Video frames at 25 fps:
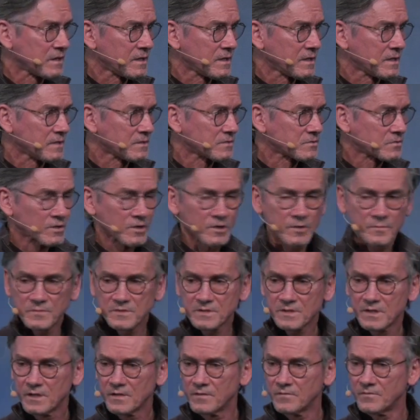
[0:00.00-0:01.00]
in terms
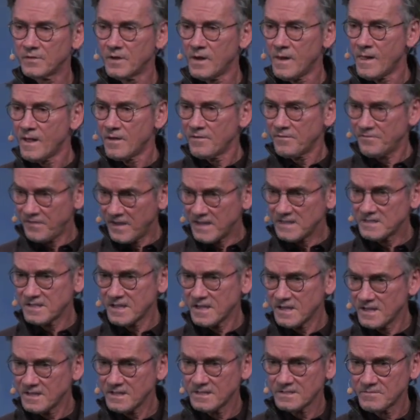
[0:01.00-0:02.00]
of
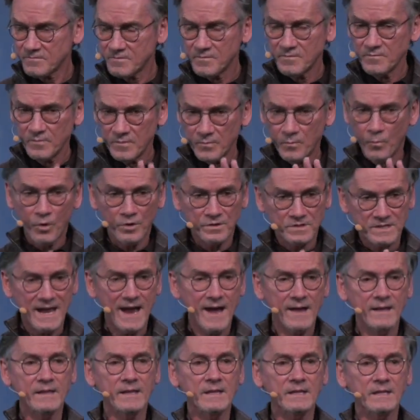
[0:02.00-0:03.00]
facing his
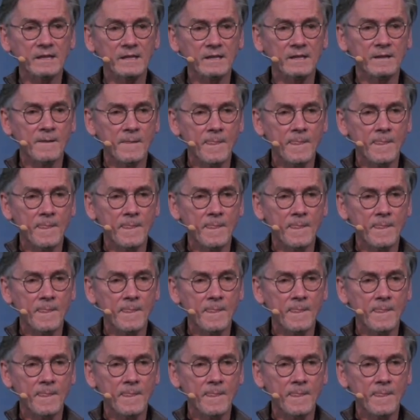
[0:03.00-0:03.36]
mortality.